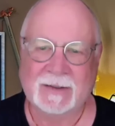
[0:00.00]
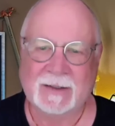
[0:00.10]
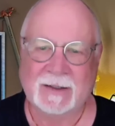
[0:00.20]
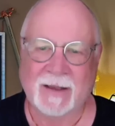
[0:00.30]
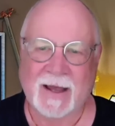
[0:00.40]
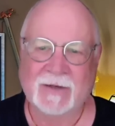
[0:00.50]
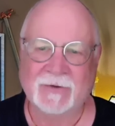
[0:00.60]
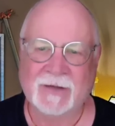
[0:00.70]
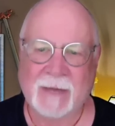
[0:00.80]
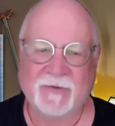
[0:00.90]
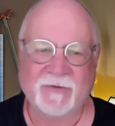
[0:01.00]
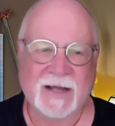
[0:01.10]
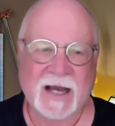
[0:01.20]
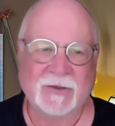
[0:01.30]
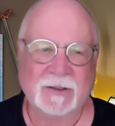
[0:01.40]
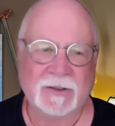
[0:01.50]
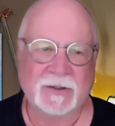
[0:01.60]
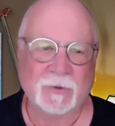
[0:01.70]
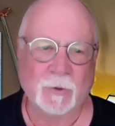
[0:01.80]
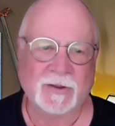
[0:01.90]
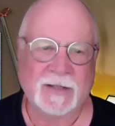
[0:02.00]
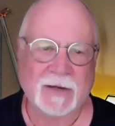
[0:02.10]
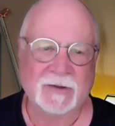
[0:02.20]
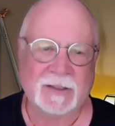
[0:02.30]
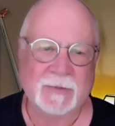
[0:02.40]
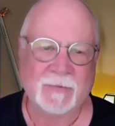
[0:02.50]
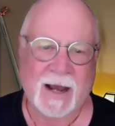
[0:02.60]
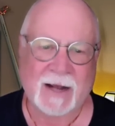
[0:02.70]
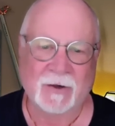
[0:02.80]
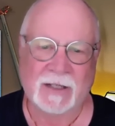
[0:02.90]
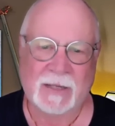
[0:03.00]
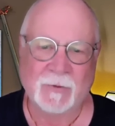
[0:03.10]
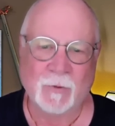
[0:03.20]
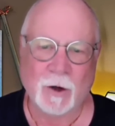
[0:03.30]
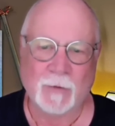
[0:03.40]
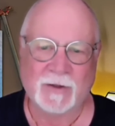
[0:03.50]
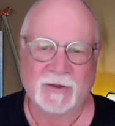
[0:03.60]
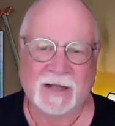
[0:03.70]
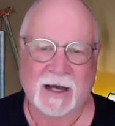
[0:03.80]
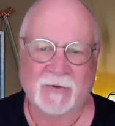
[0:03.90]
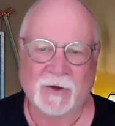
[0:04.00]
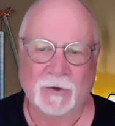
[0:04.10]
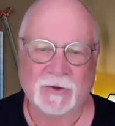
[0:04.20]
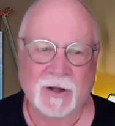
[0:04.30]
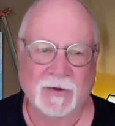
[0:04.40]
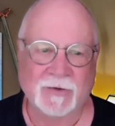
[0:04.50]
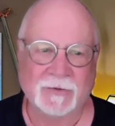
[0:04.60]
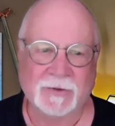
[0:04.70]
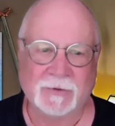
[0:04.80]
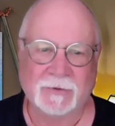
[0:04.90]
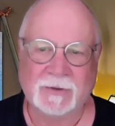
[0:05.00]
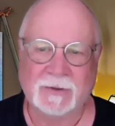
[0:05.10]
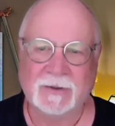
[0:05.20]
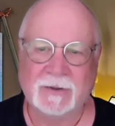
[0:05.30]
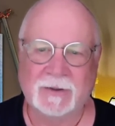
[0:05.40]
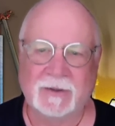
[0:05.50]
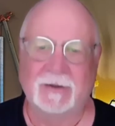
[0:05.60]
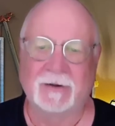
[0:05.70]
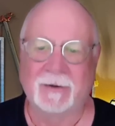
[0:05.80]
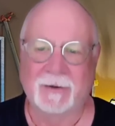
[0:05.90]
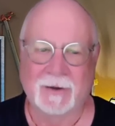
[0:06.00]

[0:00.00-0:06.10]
Lying on top of an ethically sourced down sleeping bag that'll keep you warm at the South Pole, it dawns on you.